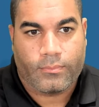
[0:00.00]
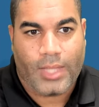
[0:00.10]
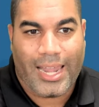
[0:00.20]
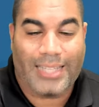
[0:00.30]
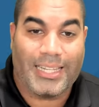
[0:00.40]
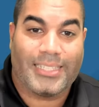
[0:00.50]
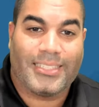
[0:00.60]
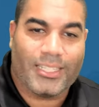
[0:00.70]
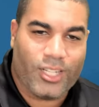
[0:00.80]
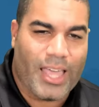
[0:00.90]
And as an
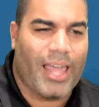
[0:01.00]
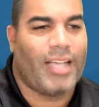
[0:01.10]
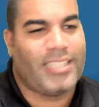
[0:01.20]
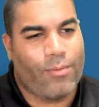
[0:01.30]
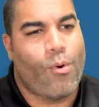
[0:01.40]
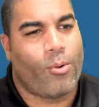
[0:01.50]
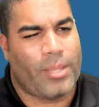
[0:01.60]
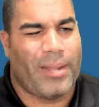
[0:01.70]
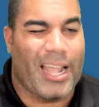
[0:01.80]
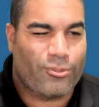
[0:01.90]
extension of that, I said one more thing,
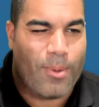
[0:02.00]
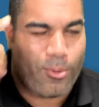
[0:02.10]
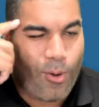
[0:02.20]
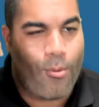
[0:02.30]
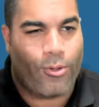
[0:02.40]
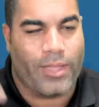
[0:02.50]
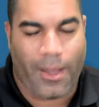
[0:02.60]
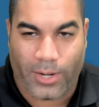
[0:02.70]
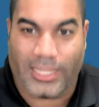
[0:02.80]
but I just remembered one more thing I want to say